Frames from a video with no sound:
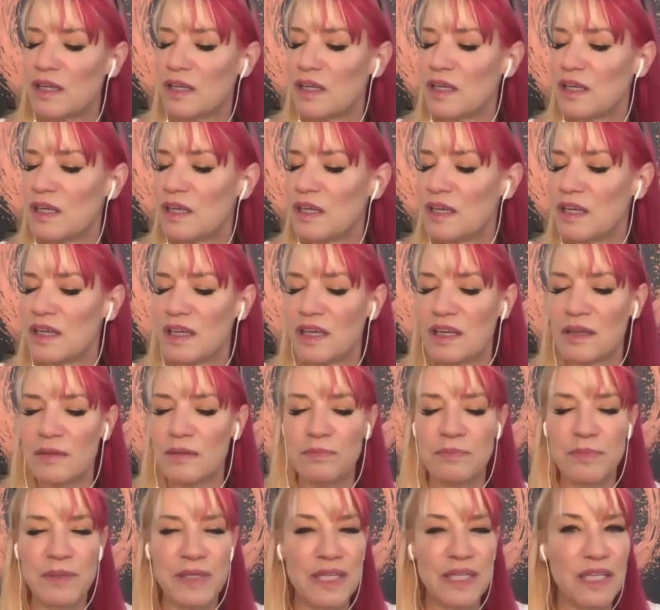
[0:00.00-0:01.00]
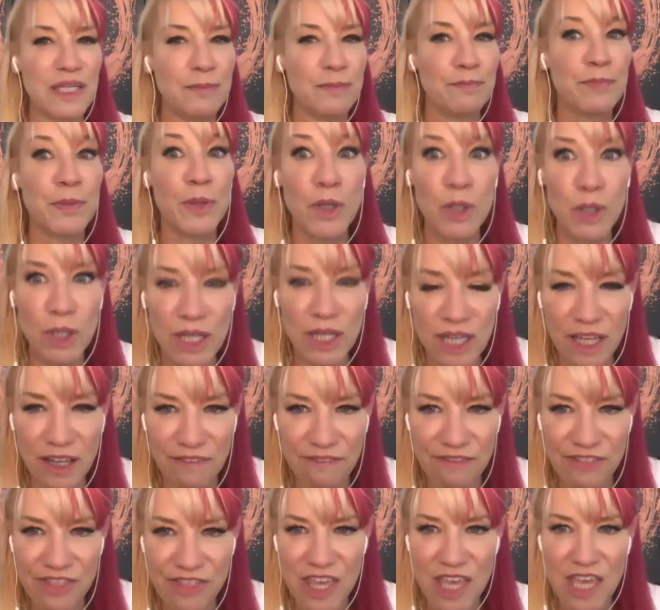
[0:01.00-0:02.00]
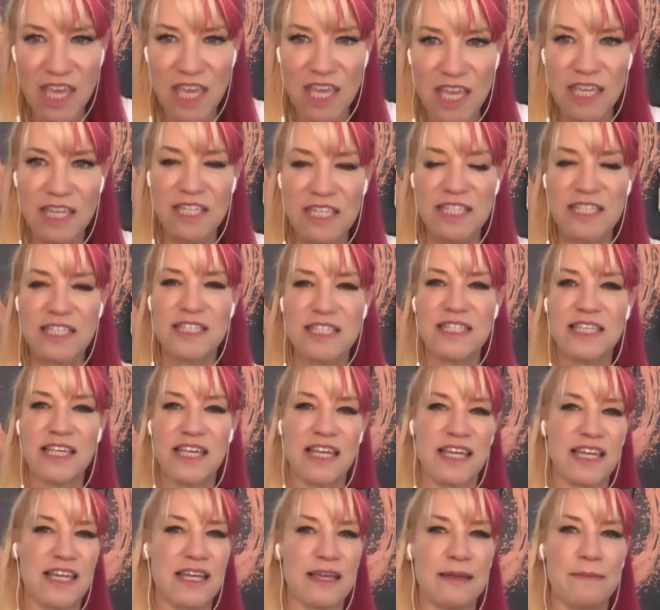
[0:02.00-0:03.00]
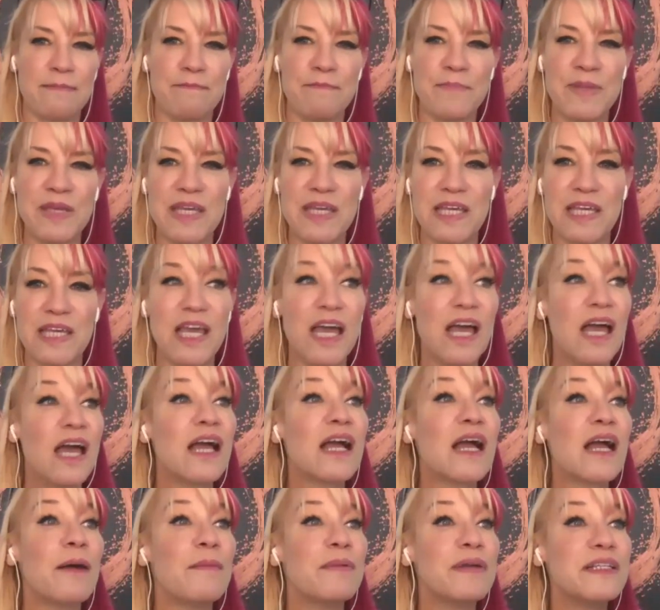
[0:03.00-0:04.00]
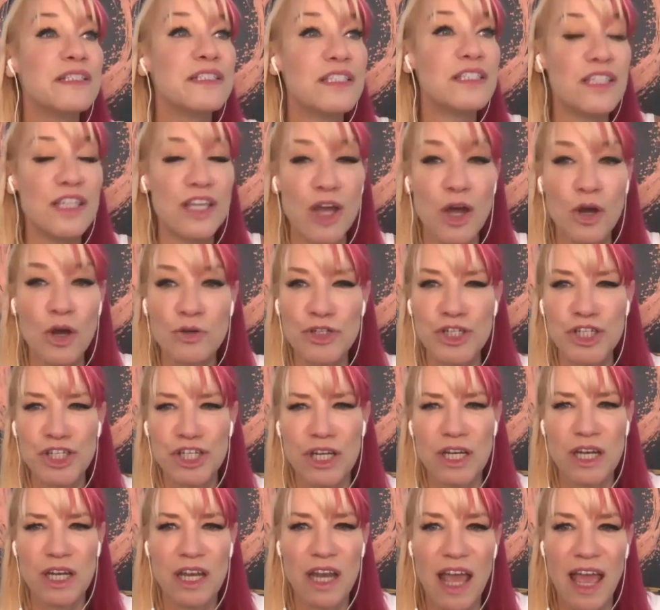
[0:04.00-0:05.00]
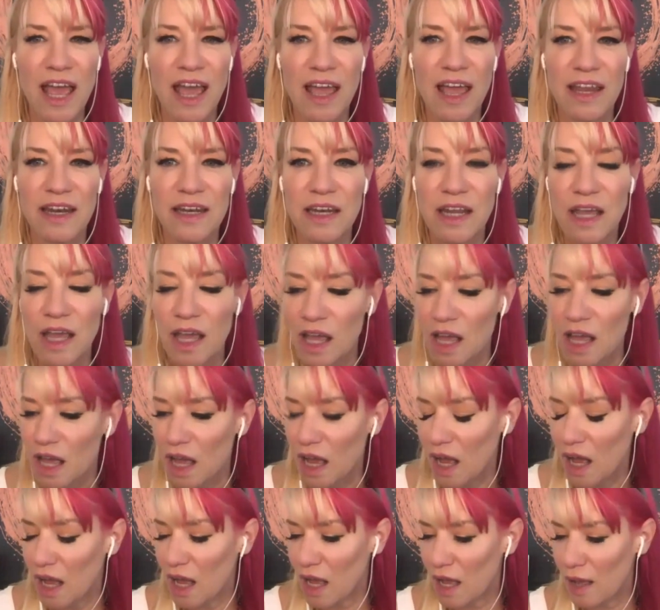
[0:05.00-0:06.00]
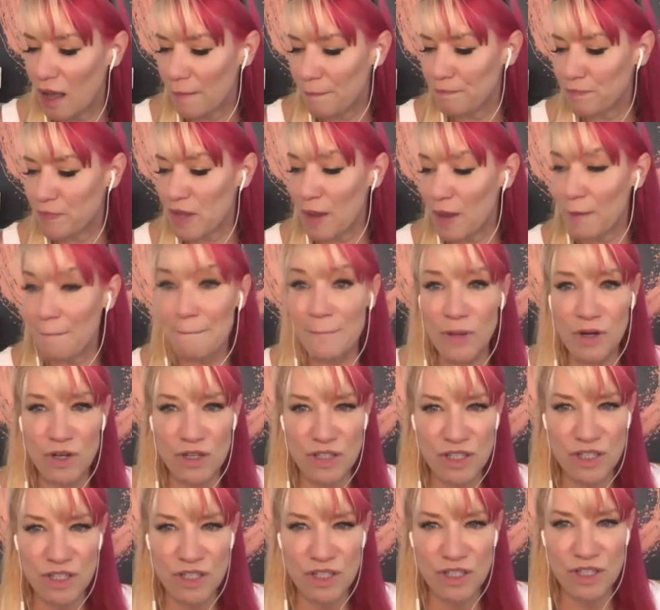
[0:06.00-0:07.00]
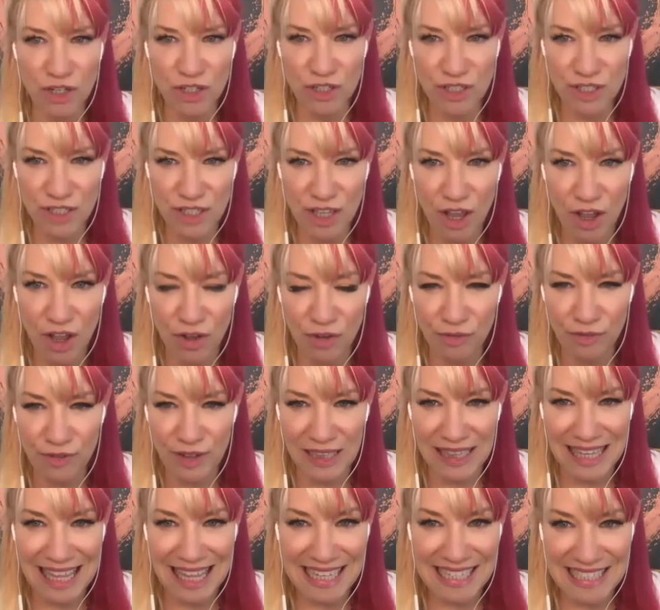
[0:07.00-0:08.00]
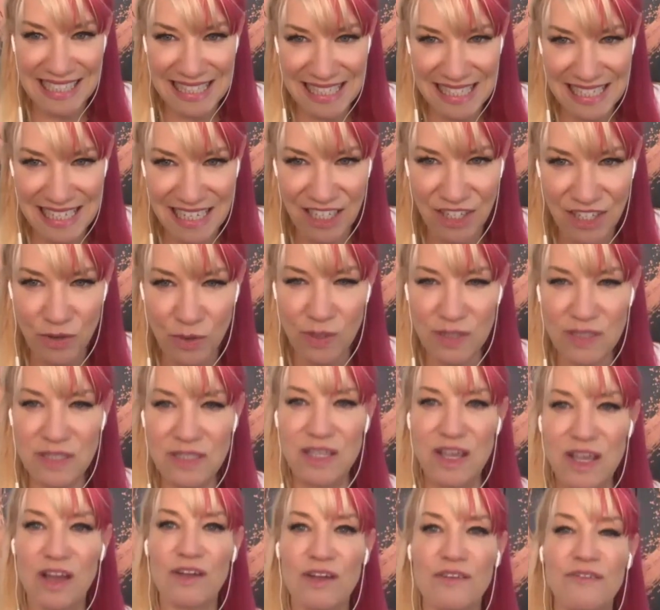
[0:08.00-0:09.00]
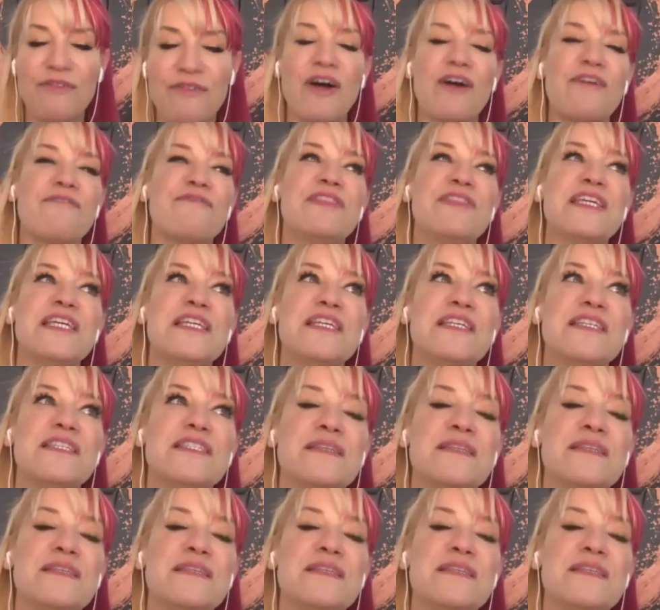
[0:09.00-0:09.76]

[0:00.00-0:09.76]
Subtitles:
It can be burning of things. It can be coming to the ocean and immersing yourself, cleansing yourself of these